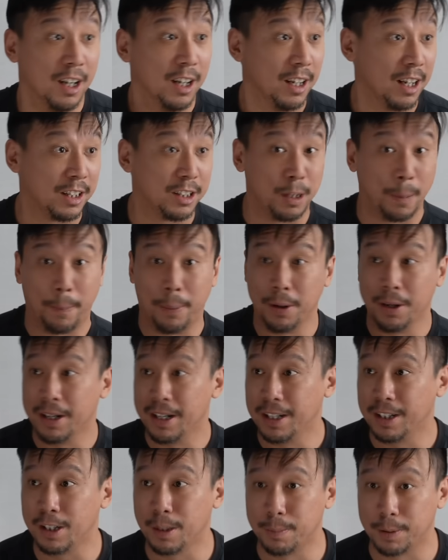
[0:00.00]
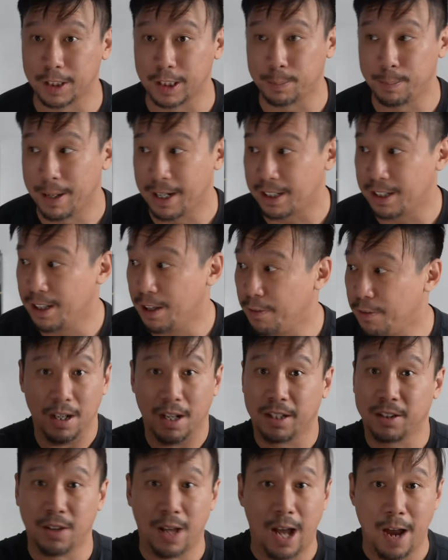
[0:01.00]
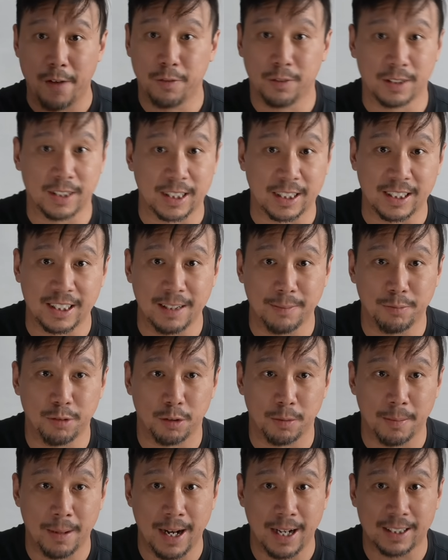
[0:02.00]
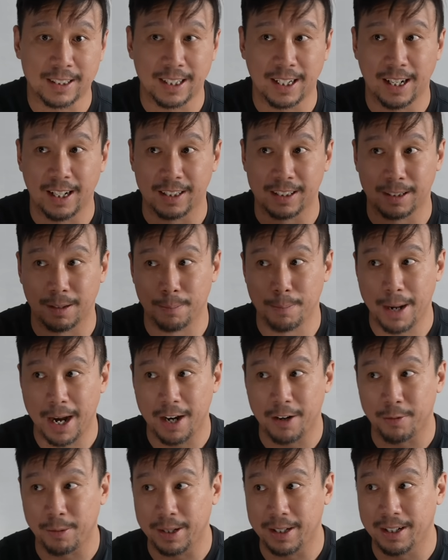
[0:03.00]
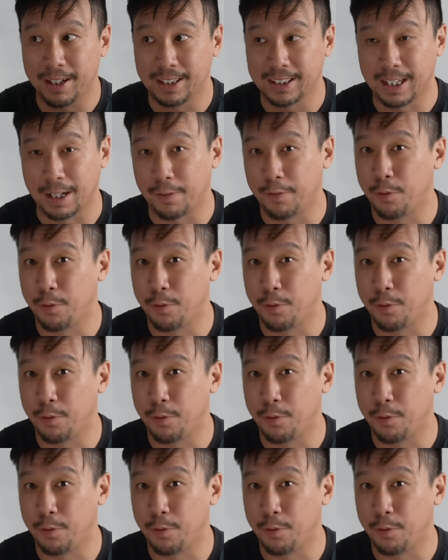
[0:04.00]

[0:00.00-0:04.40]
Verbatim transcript: Like, to put it into perspective, like the iPhone 16 Pro Max has a battery that's like